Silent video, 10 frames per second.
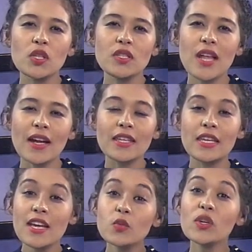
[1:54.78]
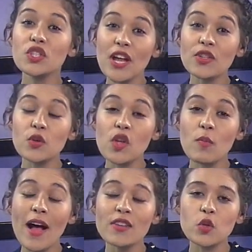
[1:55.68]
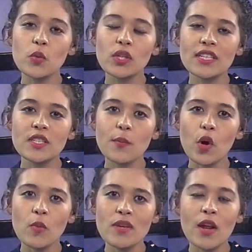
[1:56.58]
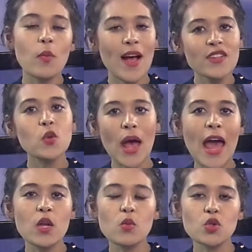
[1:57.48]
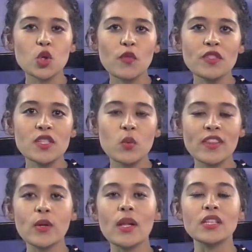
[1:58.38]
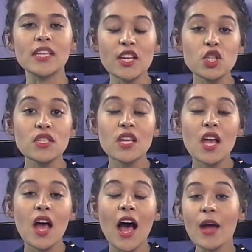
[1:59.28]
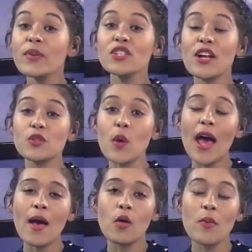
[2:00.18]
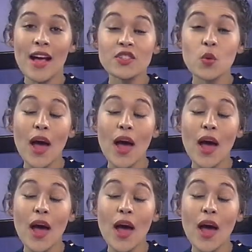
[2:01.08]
us that he has reached out to the El Paso Police Department and El Paso Animal Services with their allegations. I reached out to El Paso